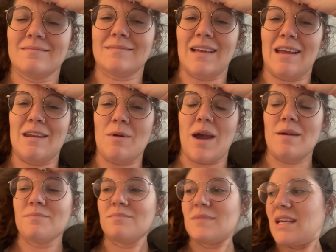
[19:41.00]

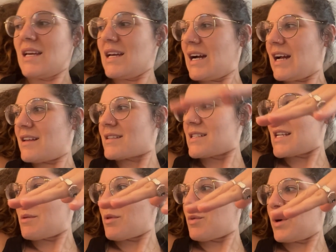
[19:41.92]
Anyway, I just got
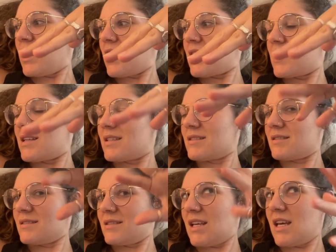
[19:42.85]
done with
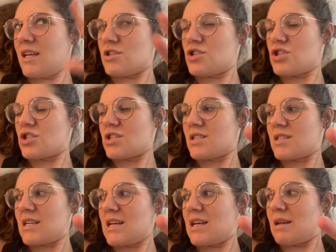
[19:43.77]
work-ish,
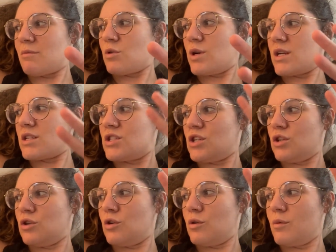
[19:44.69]
and I'm going
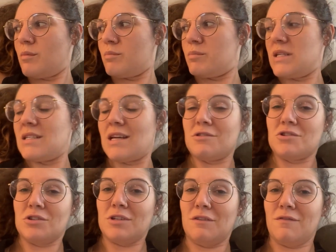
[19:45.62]
to
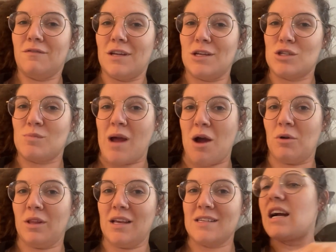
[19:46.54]
potentially finish
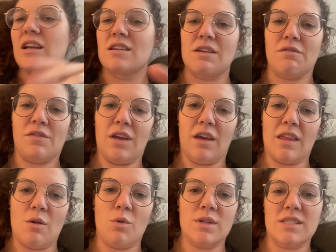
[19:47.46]
Powerless. I just have a feeling
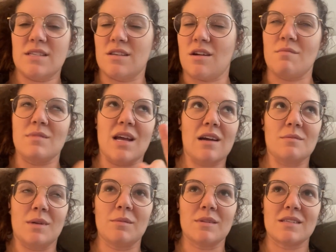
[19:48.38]
that once I start, I'm not going
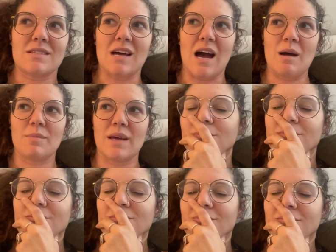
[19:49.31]
to be able to stop.
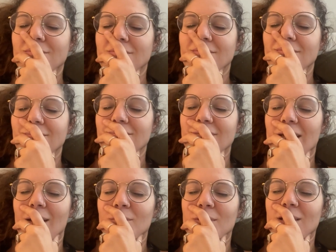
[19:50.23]

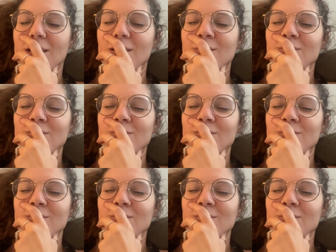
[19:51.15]
Okay, I'm going to go.